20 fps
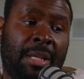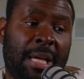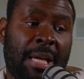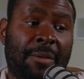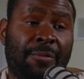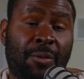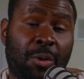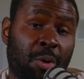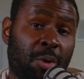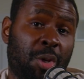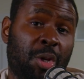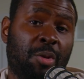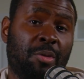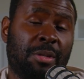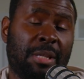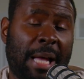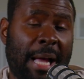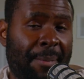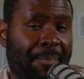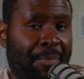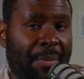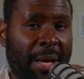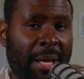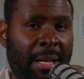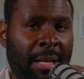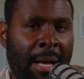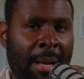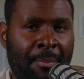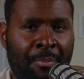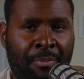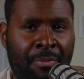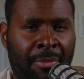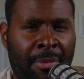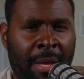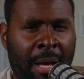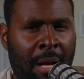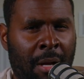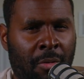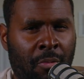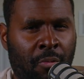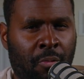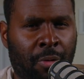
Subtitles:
If you use that, then I'm not